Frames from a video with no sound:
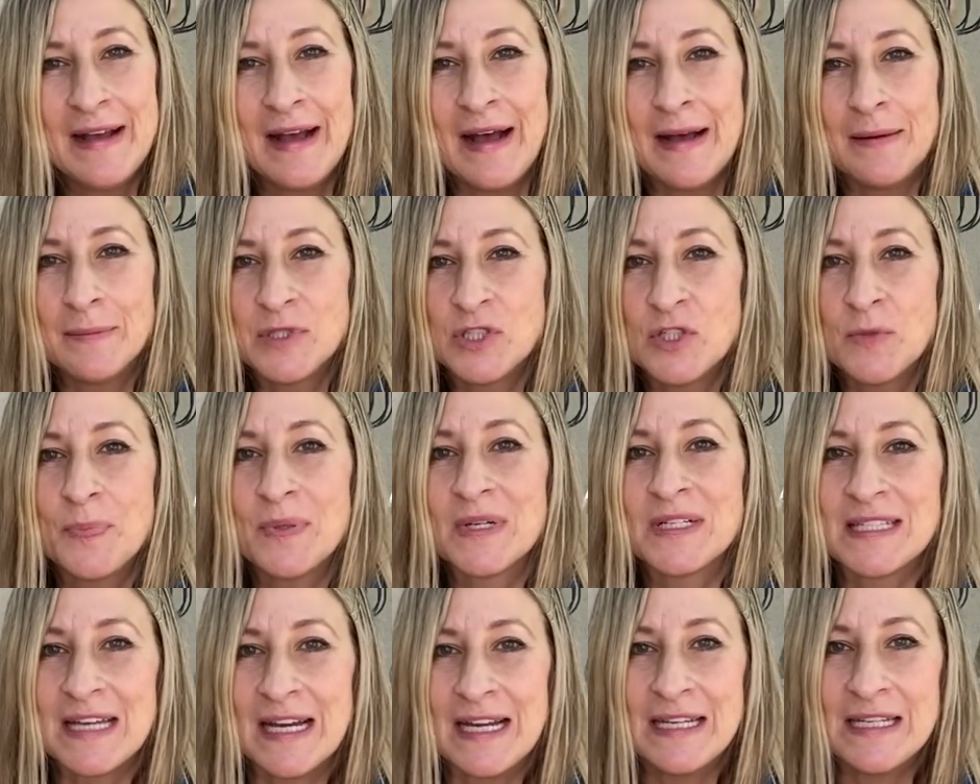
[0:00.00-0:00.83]
I'm super
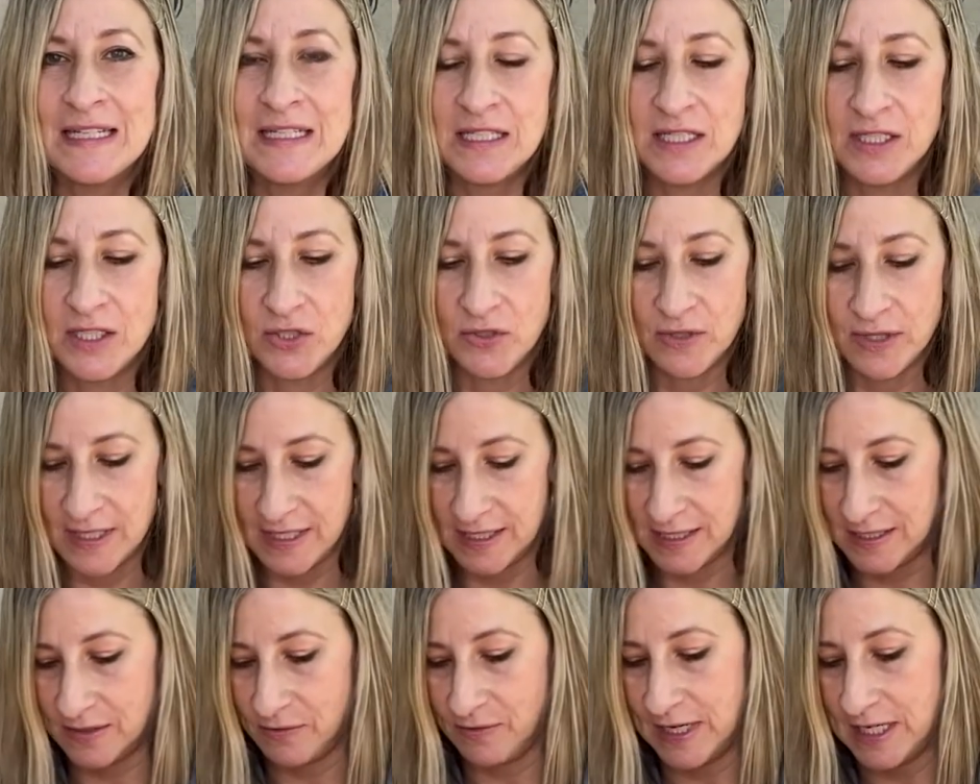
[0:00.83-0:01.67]
excited to do
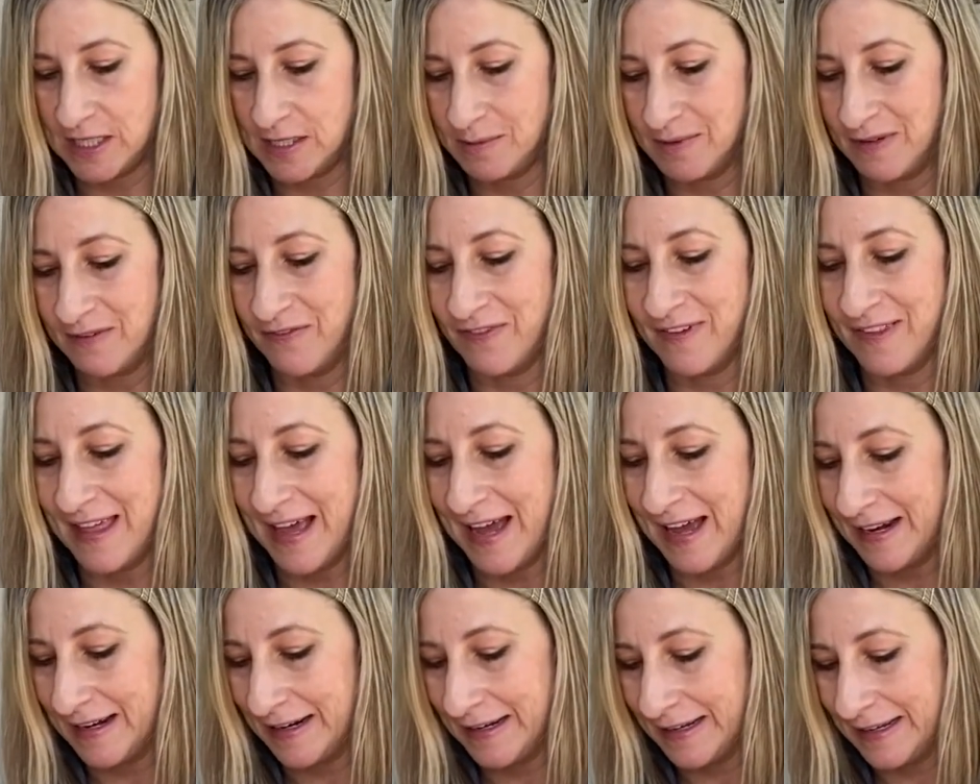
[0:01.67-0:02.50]
this arrangement for
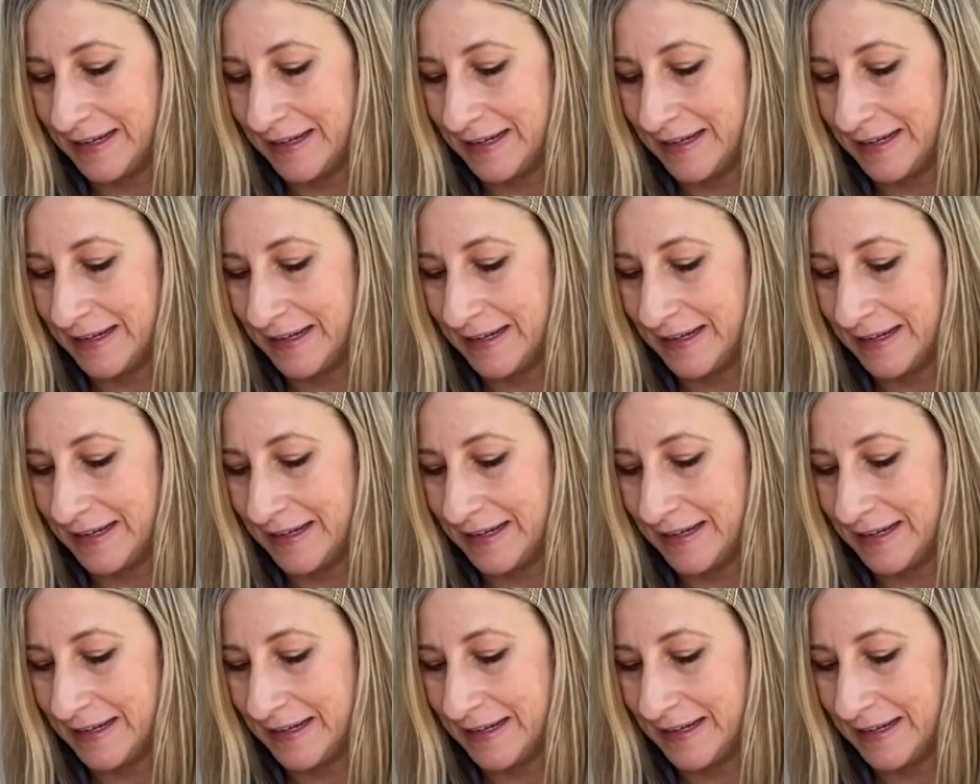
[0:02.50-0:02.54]
that.